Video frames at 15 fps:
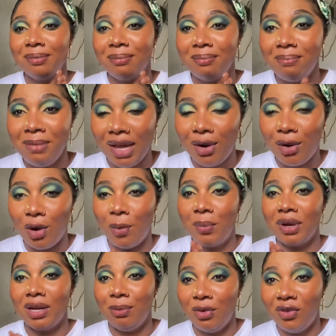makeup
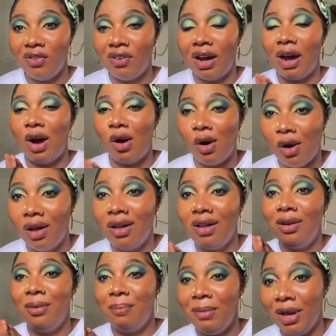remover,
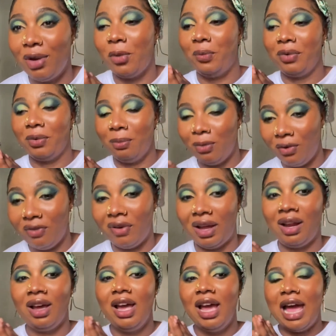oil makeup remover.
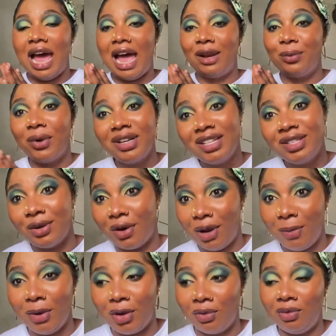And what is oil
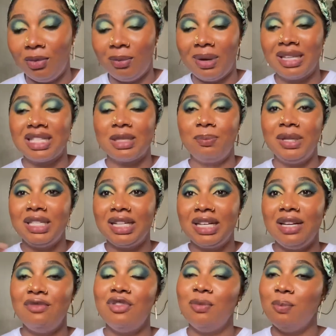makeup remover? It is
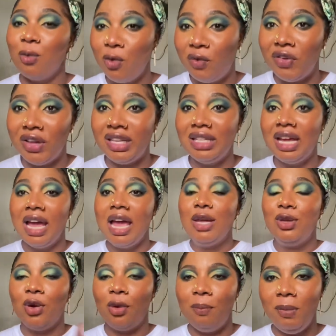basically removing
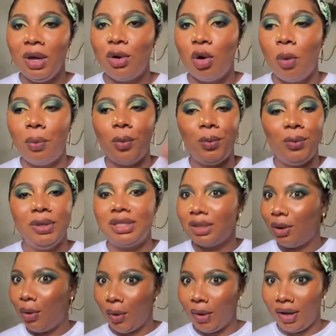your makeup with
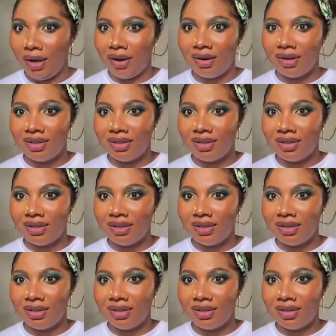oil.